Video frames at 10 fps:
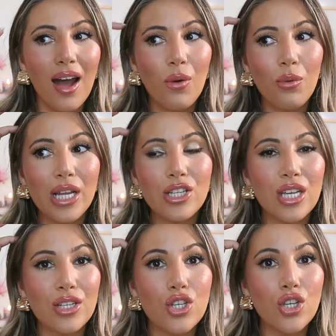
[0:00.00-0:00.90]
which
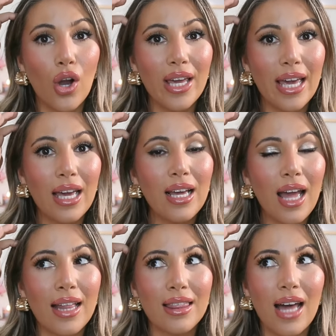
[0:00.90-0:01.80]
is shocking.
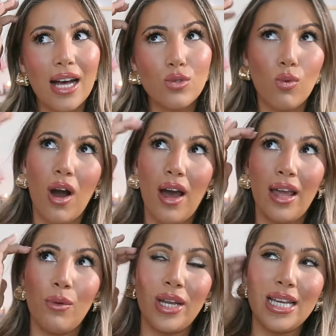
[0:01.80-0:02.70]
And that's
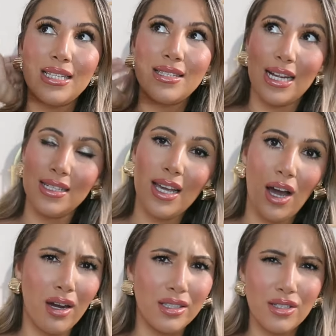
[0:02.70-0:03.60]
why when he said
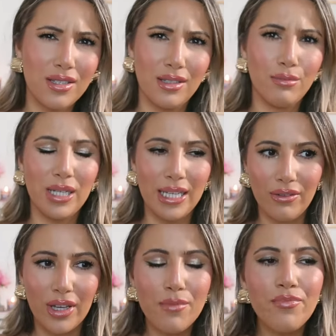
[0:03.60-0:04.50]
it, I just didn't
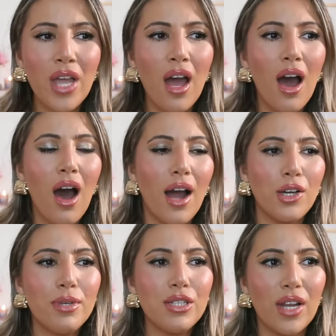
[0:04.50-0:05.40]
believe him.
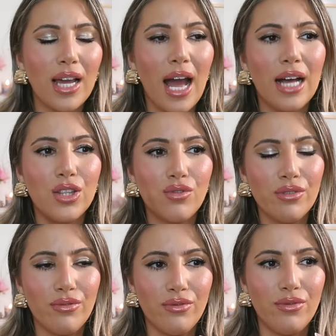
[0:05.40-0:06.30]
I almost feel like I had
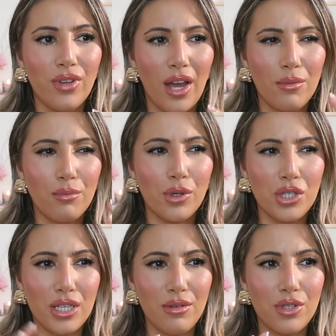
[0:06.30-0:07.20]
the like
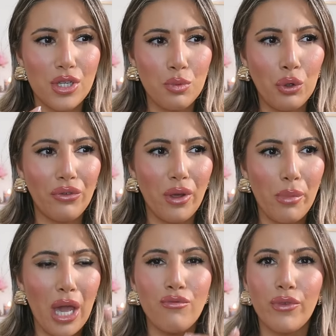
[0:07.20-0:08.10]
body dysmorphia
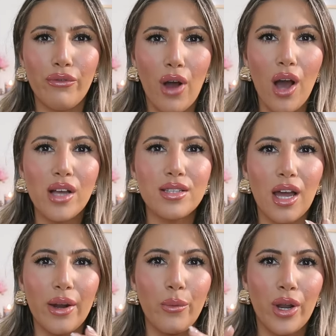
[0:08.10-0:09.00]
but in reverse.
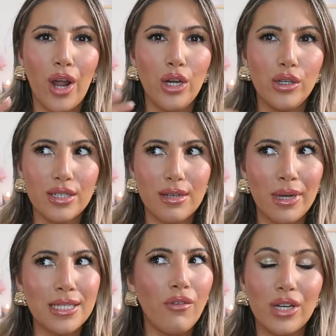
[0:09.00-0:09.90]
Like when I looked at
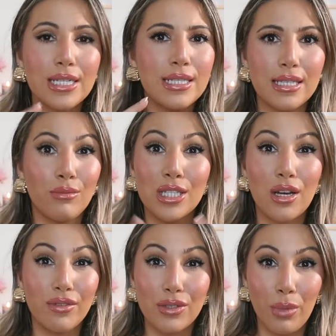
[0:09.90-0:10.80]
myself, I didn't see
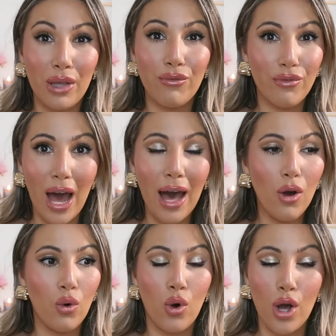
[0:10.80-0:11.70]
myself as being
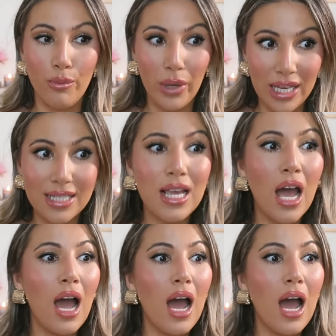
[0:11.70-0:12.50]
fat or obese.